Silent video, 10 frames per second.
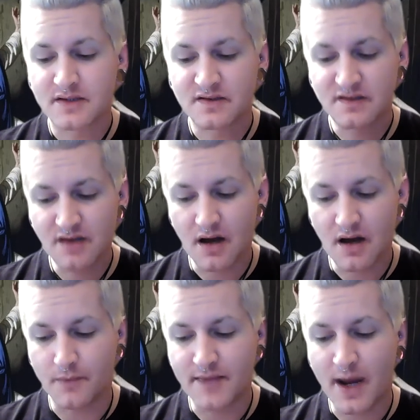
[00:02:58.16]

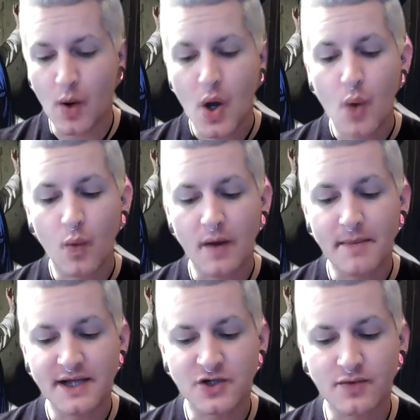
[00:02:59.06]
So, now, one
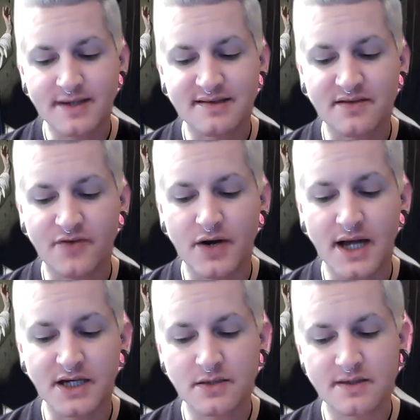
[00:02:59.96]
major reason for
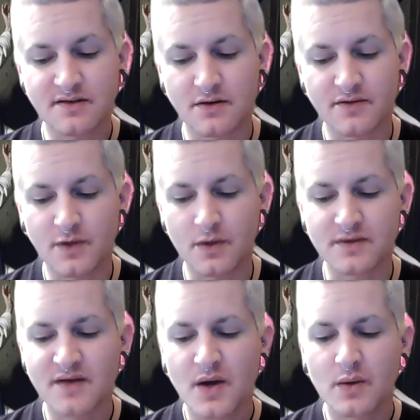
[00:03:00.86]
not doing so, of
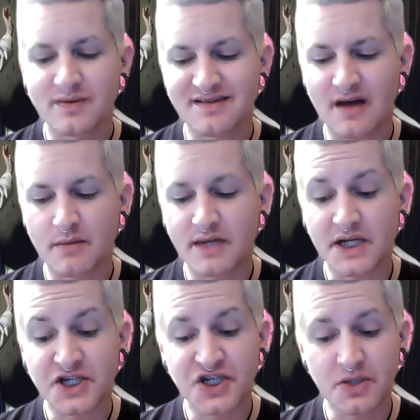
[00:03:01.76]
course, was not
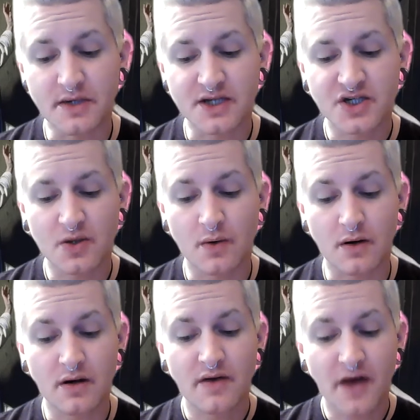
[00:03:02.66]
being Jewish
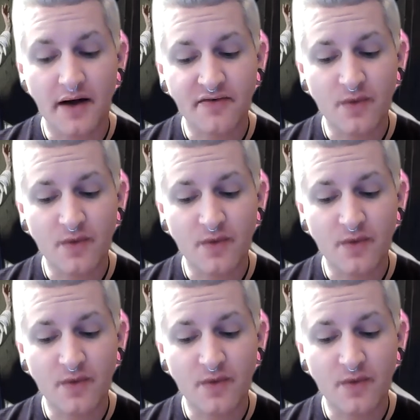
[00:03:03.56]
or a